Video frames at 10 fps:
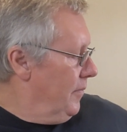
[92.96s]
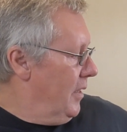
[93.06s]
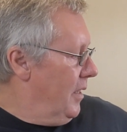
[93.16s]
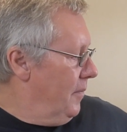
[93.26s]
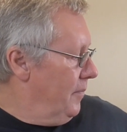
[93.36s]

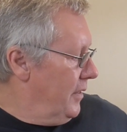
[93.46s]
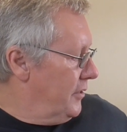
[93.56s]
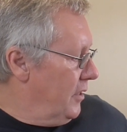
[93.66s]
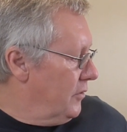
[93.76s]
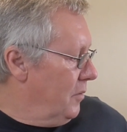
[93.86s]

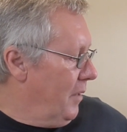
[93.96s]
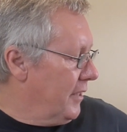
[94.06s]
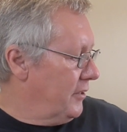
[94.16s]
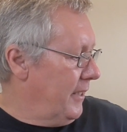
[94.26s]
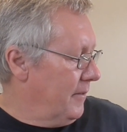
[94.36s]
CO2
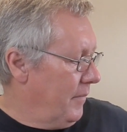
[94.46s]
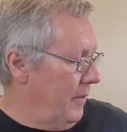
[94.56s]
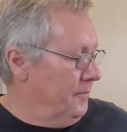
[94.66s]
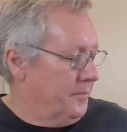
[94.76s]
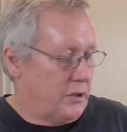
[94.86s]
magazine.
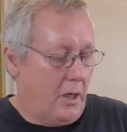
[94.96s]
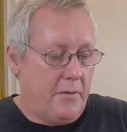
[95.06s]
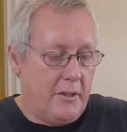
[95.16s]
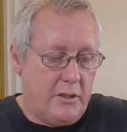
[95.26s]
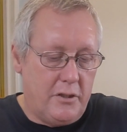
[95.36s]
So
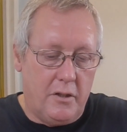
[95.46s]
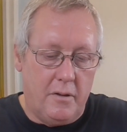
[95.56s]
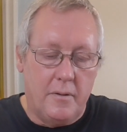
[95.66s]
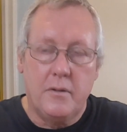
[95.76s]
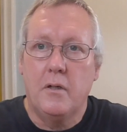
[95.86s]
this is
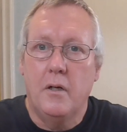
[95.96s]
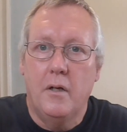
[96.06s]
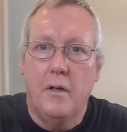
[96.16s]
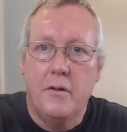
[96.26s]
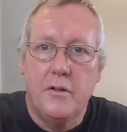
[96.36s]
your
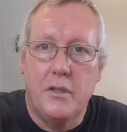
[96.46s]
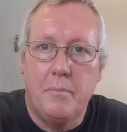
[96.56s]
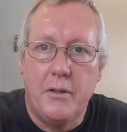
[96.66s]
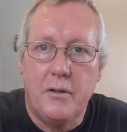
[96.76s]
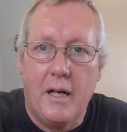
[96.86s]

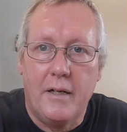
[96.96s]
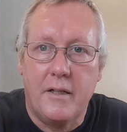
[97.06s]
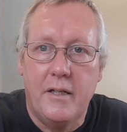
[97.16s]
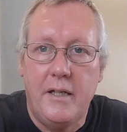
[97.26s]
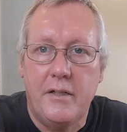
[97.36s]
special Allen
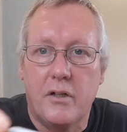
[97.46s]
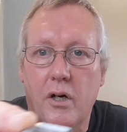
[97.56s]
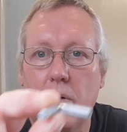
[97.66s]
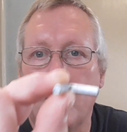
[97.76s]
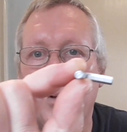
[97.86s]
key. It's got a
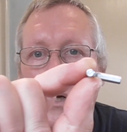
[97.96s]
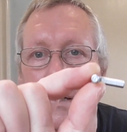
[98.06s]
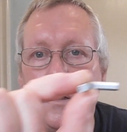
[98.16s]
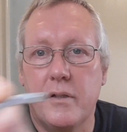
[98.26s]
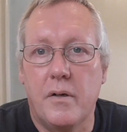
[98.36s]
hole at one
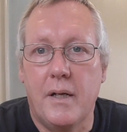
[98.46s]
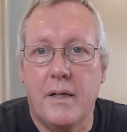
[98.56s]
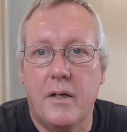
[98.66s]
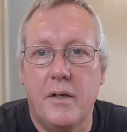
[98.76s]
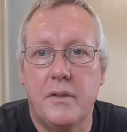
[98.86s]
end, so
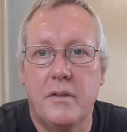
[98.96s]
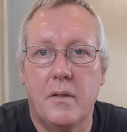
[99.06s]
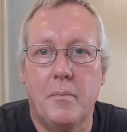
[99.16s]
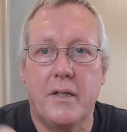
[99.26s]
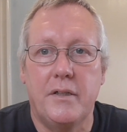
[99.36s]
that goes into
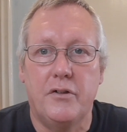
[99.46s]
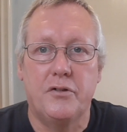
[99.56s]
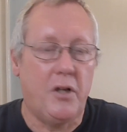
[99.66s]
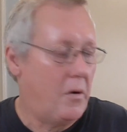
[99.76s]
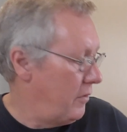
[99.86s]
the magazine. I'll
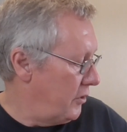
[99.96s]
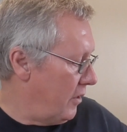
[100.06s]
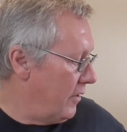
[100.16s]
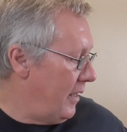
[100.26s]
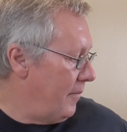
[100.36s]
show
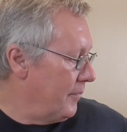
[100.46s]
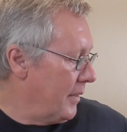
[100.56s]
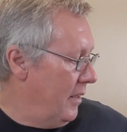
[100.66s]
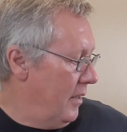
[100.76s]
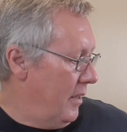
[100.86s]
you that.
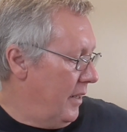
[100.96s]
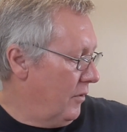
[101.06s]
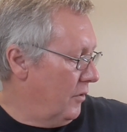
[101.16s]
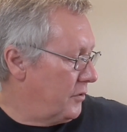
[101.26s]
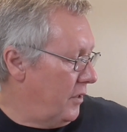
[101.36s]
And
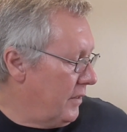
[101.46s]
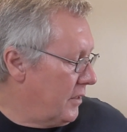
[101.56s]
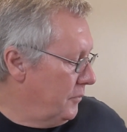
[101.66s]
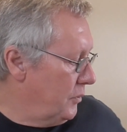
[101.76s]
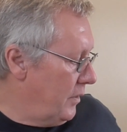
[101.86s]
also it
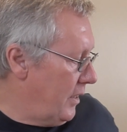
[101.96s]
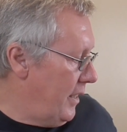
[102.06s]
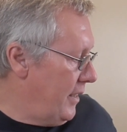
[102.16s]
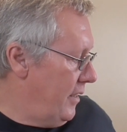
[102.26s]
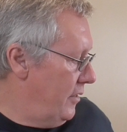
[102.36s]
comes with
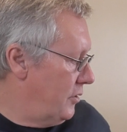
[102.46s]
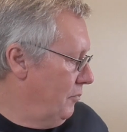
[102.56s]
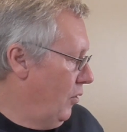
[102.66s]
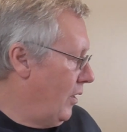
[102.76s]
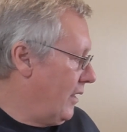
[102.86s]
a
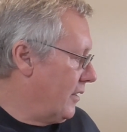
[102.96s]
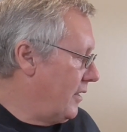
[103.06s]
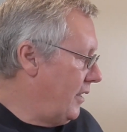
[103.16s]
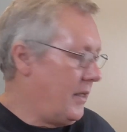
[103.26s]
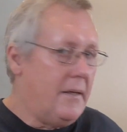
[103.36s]
small Allen
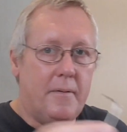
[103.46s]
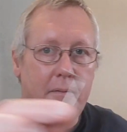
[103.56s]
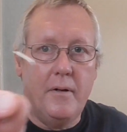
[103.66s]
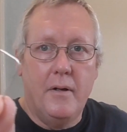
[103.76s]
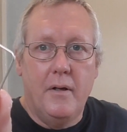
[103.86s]
key,
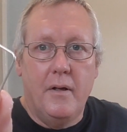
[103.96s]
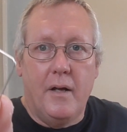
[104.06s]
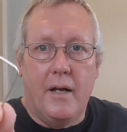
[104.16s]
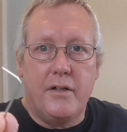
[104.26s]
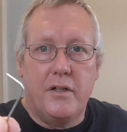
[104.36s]

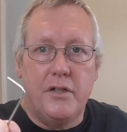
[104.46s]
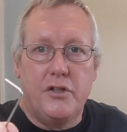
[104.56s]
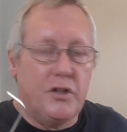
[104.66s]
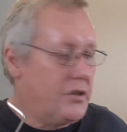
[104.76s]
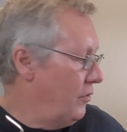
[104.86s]
and you can
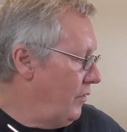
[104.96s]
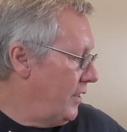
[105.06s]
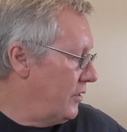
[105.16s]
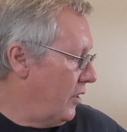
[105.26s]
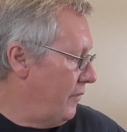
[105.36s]
adjust the
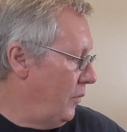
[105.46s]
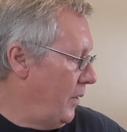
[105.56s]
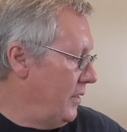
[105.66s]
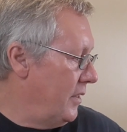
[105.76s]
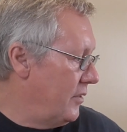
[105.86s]
rear sight for
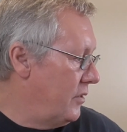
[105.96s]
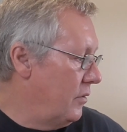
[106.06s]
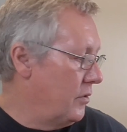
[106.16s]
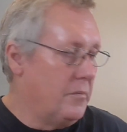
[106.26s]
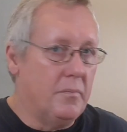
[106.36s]
windage,
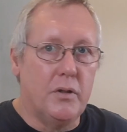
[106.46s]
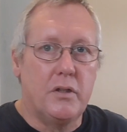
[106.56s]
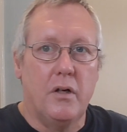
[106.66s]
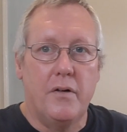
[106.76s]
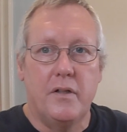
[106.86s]
much
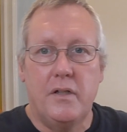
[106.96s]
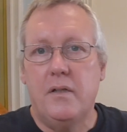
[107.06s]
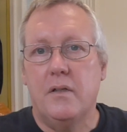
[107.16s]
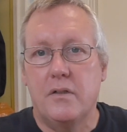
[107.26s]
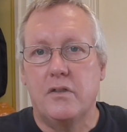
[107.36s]
like
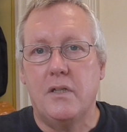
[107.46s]
the